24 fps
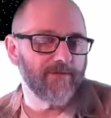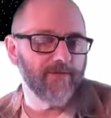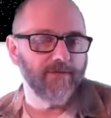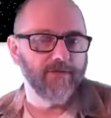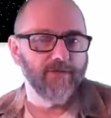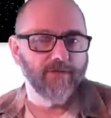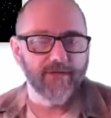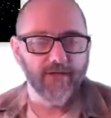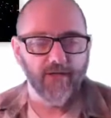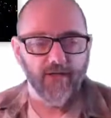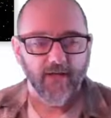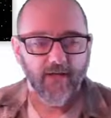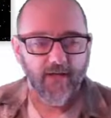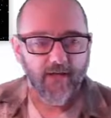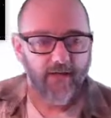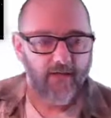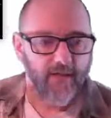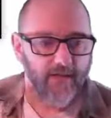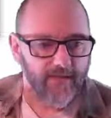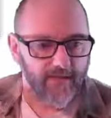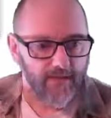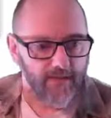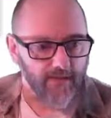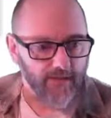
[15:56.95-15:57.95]
So there's a
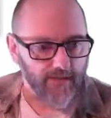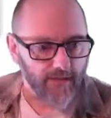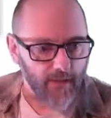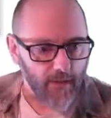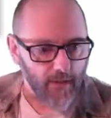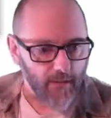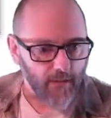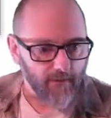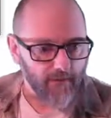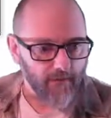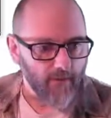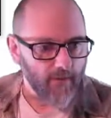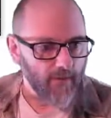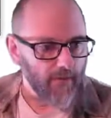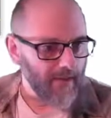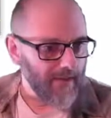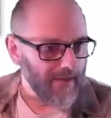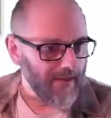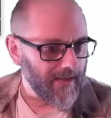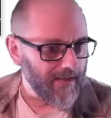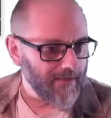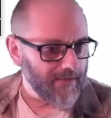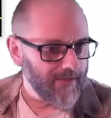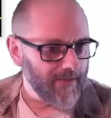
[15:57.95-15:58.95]
UFO
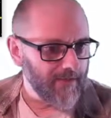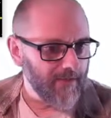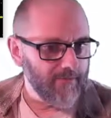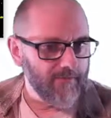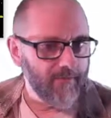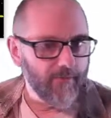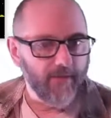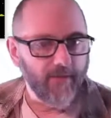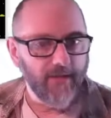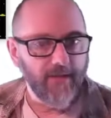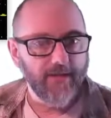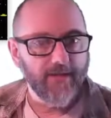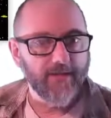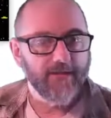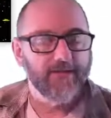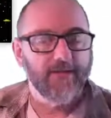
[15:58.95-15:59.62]
class that I've created.